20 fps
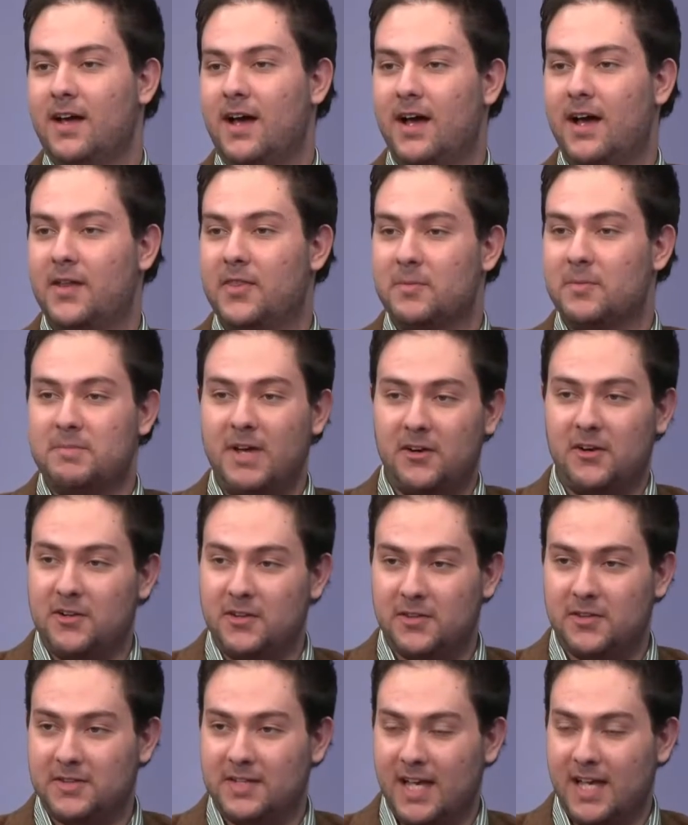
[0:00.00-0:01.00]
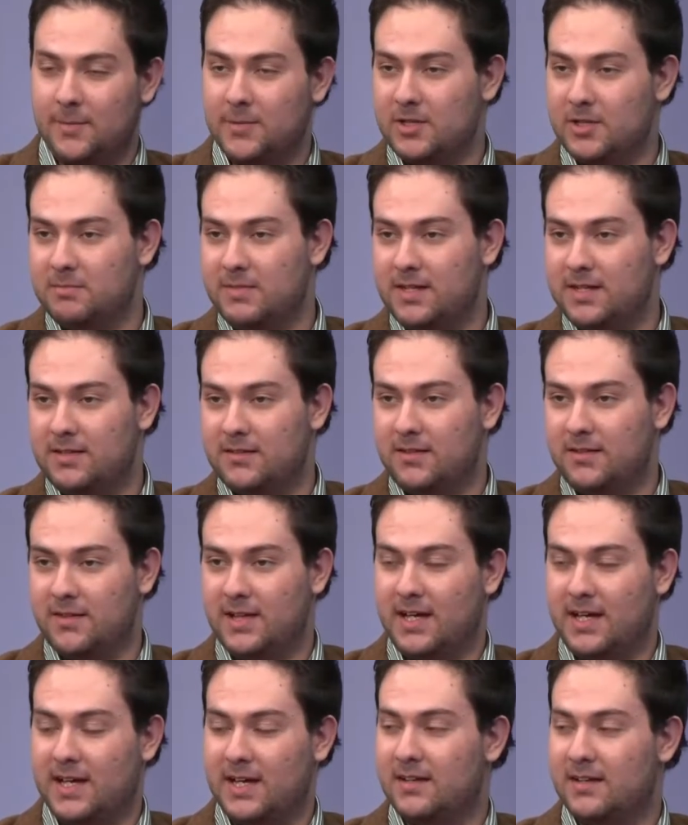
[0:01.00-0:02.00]
Uh, the marathon cabinet meeting that
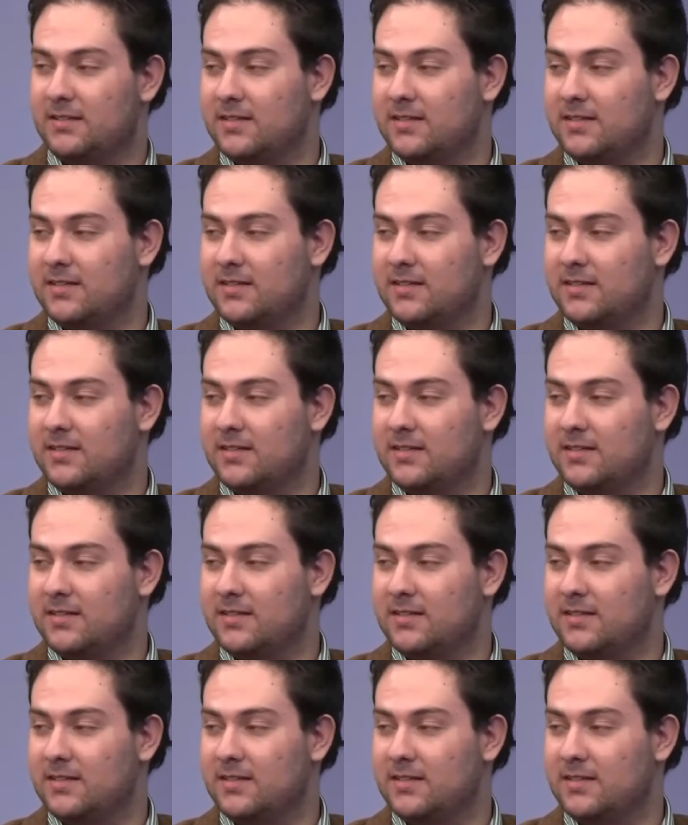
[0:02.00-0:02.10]
they had,